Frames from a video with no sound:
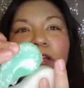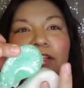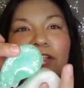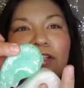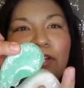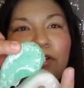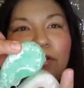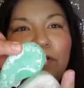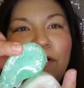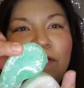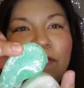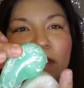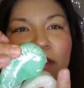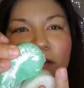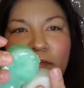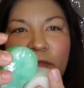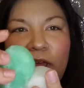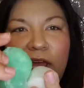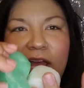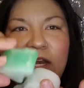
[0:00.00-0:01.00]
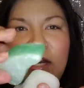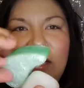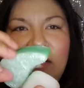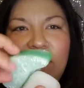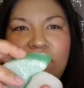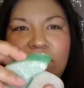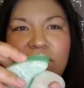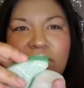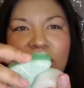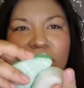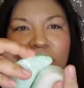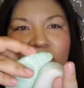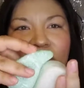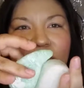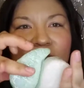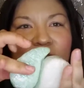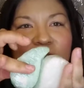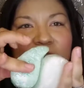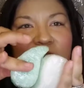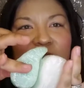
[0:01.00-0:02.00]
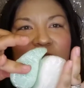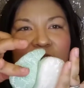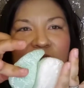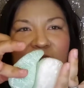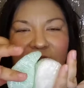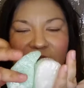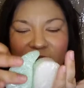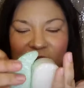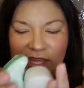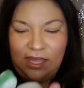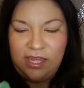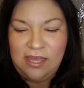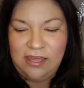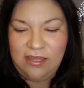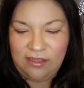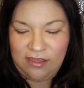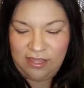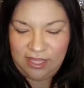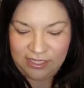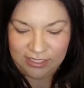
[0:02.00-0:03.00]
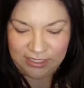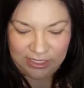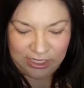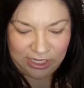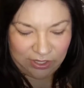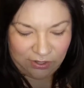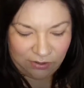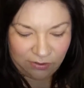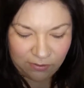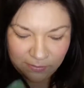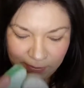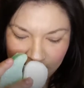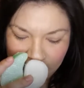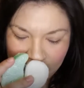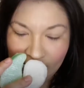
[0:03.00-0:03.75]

2 of them, kind of yingy yangy. That's cute.